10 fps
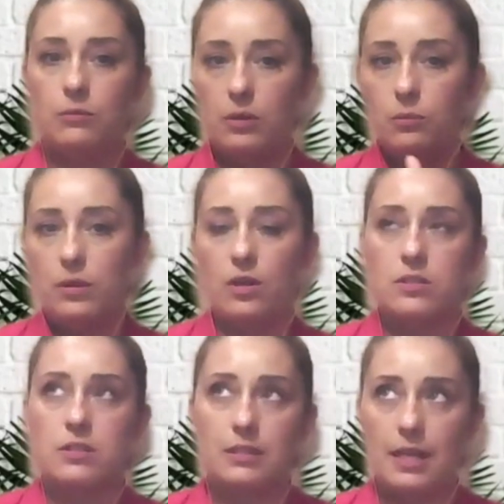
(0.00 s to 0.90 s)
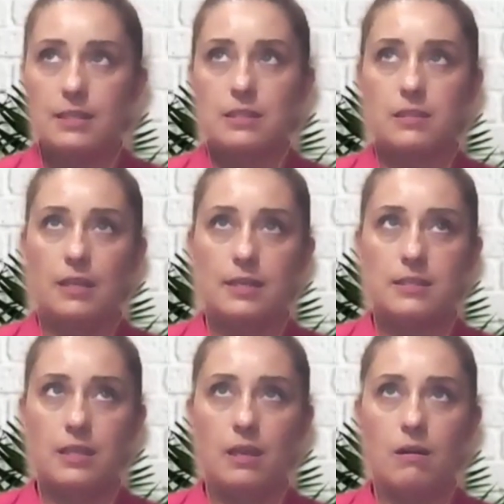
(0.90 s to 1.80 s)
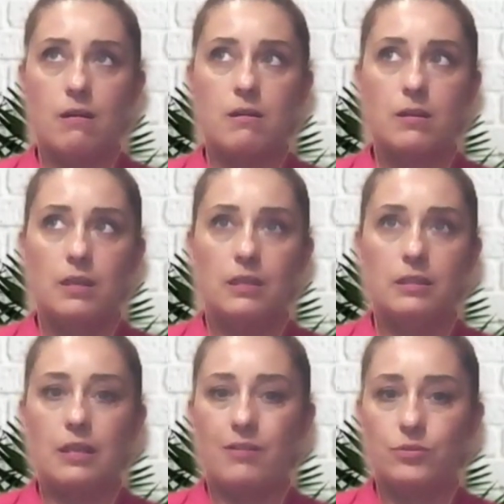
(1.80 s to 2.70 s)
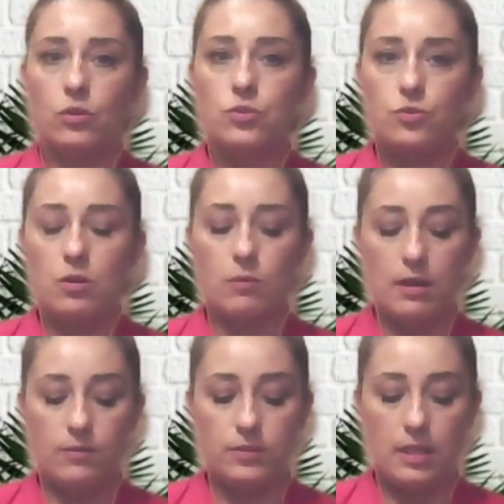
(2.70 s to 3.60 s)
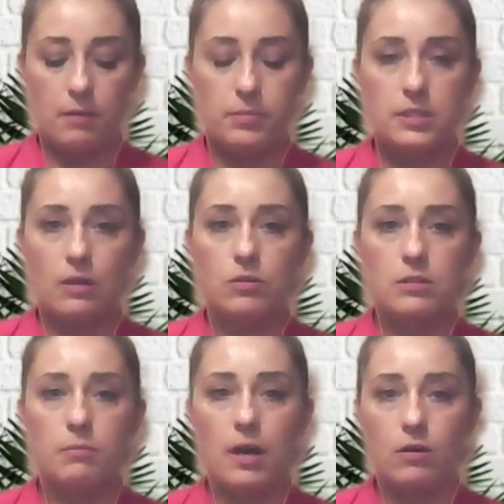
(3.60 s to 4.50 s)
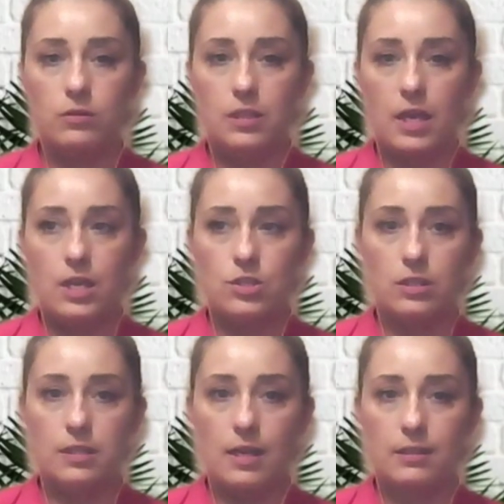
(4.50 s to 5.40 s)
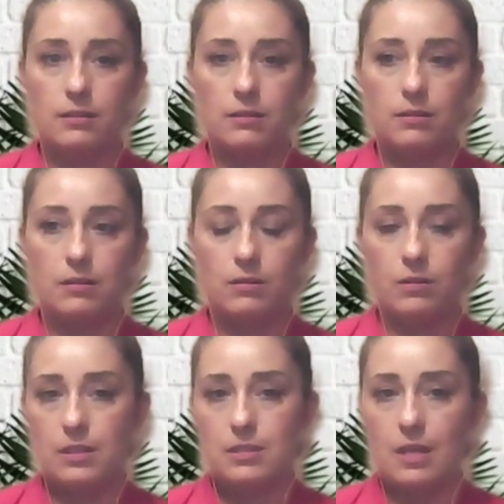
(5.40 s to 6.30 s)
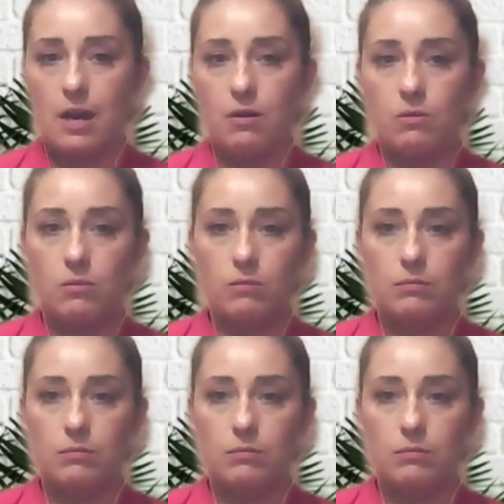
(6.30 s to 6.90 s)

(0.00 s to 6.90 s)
We lost it last year, and I've told you in one of the episodes about the angel that is now